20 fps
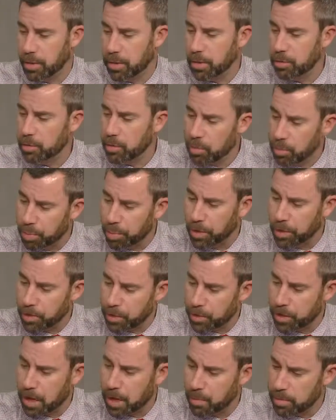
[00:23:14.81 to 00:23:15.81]
I think we do a pretty
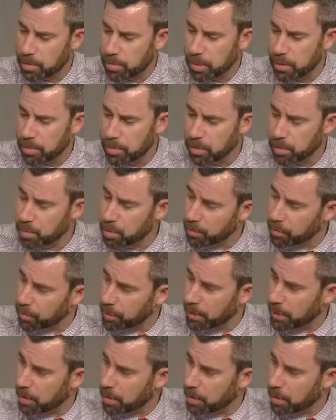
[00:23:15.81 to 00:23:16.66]
good job with Spencer East Brookfield